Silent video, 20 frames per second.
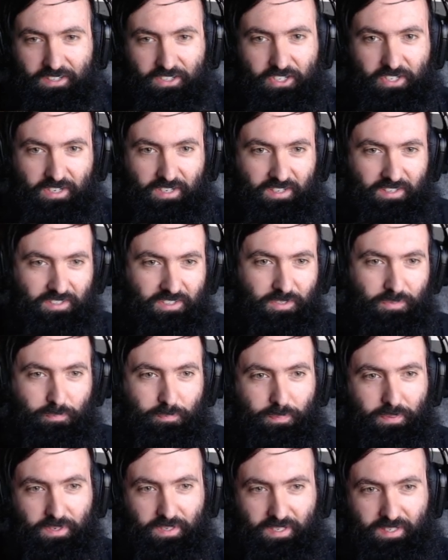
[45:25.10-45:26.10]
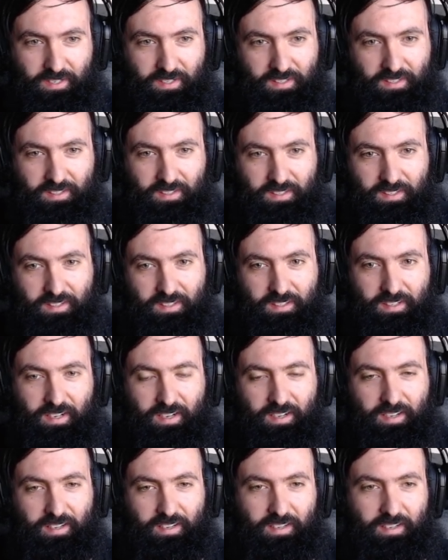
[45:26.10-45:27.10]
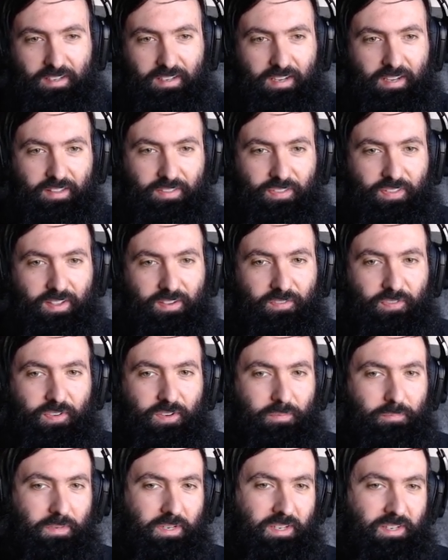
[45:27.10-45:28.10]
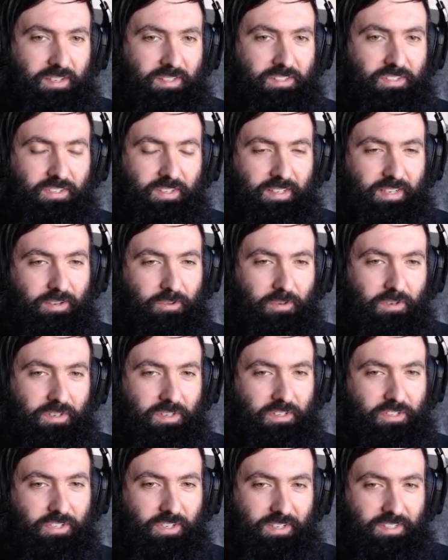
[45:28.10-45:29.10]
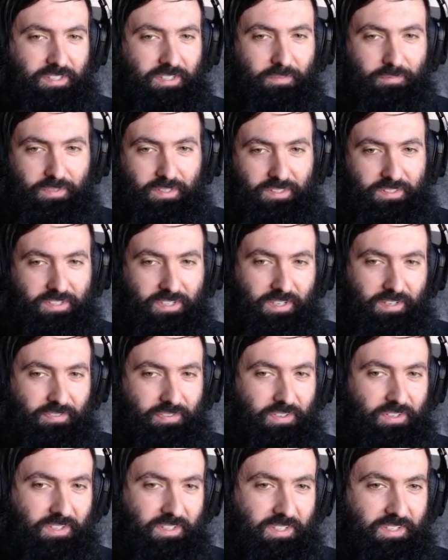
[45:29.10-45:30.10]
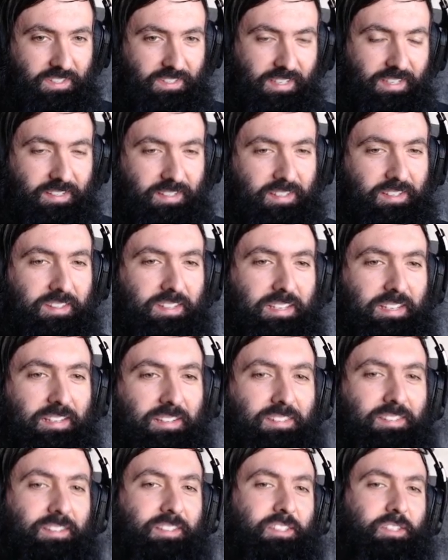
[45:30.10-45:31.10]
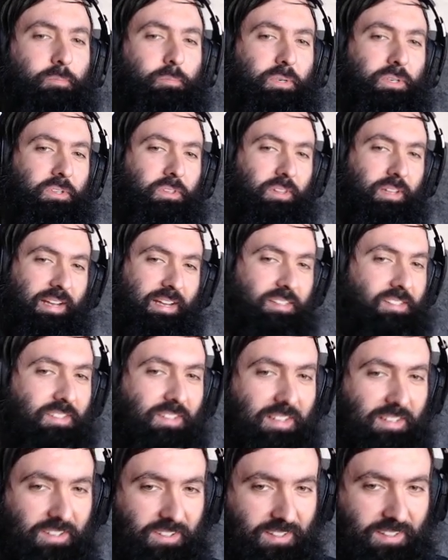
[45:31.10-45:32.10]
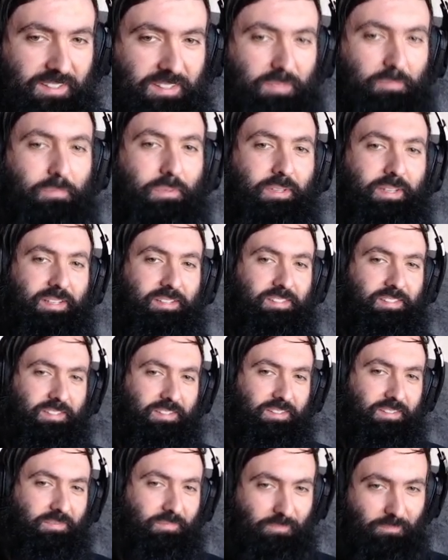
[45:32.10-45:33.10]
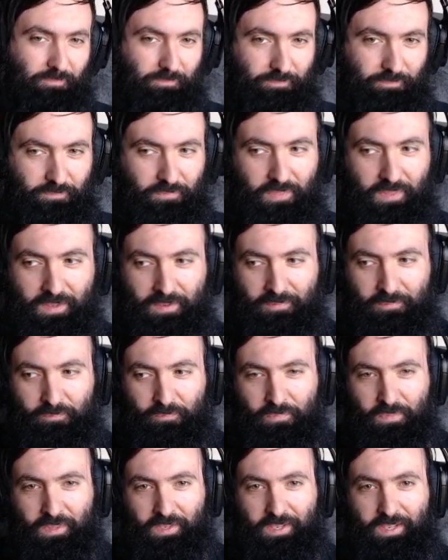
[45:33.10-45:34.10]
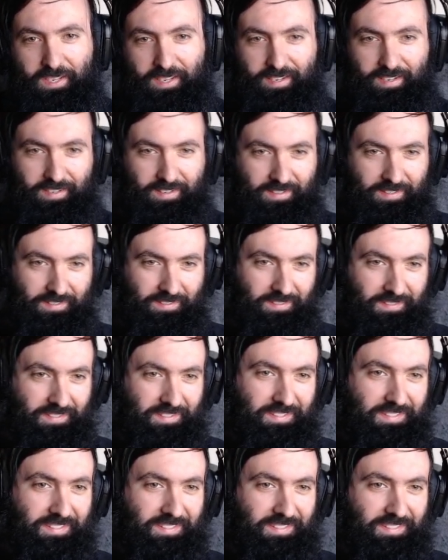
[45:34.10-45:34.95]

cheese, but I think for me it's like I wanted to try something tougher because I did the easiest build last ladder. I did Blade Sin, and